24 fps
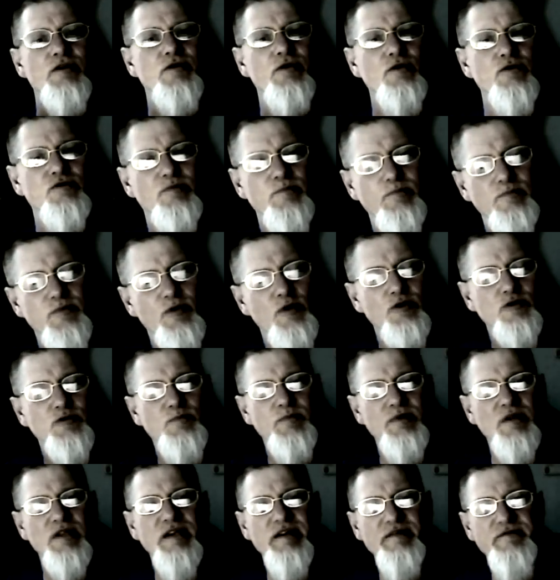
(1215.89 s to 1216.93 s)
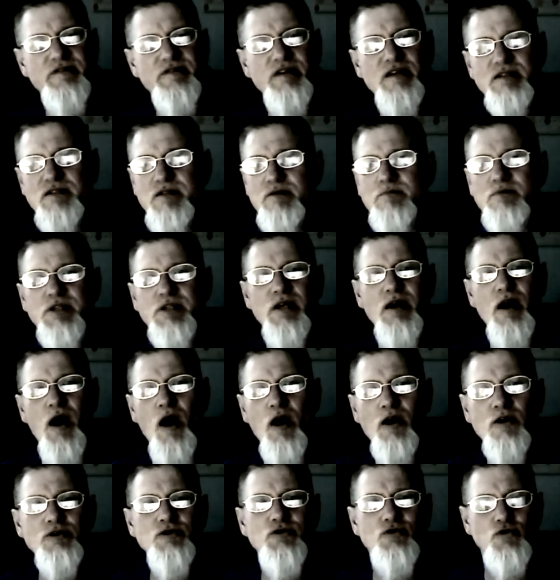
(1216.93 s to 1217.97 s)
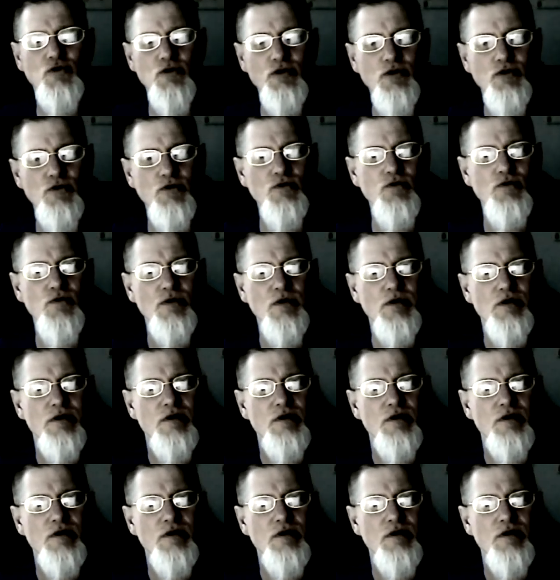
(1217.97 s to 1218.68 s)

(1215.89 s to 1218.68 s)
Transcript: those those belief systems that aren't true,